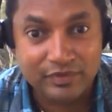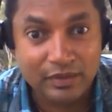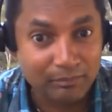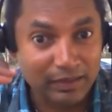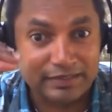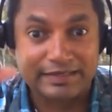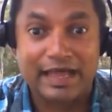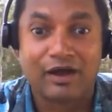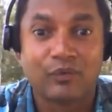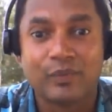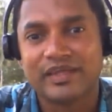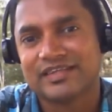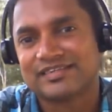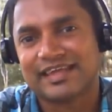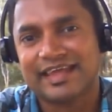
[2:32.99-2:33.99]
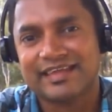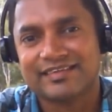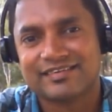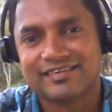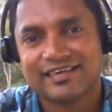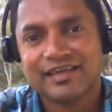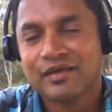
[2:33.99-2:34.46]
But now we
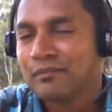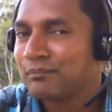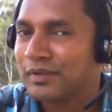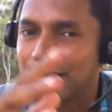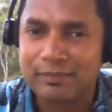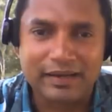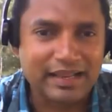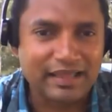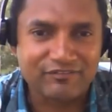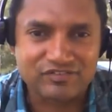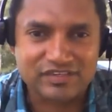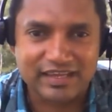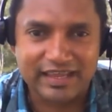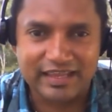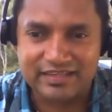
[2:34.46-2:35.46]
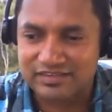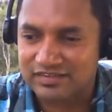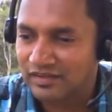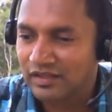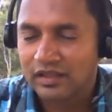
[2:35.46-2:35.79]
change. People have changed.